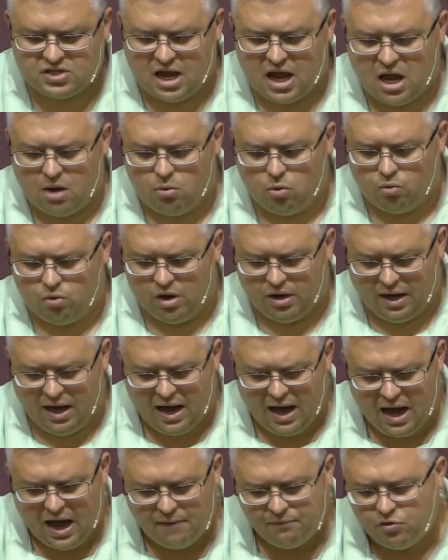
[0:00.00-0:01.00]
I will run
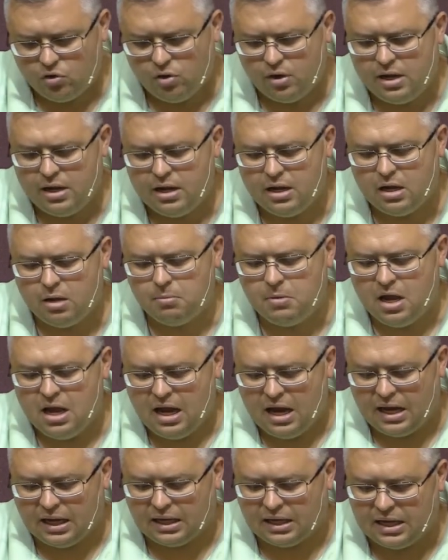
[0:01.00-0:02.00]
after him
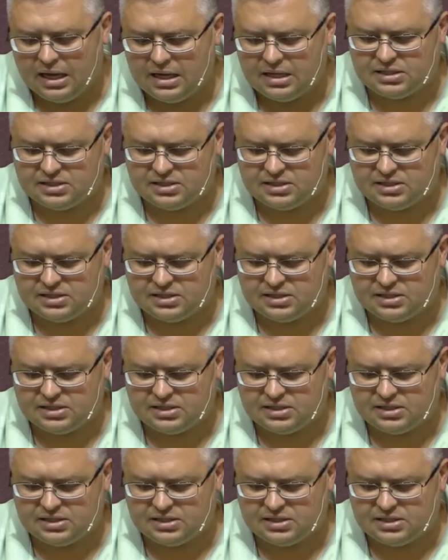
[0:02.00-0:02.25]
and get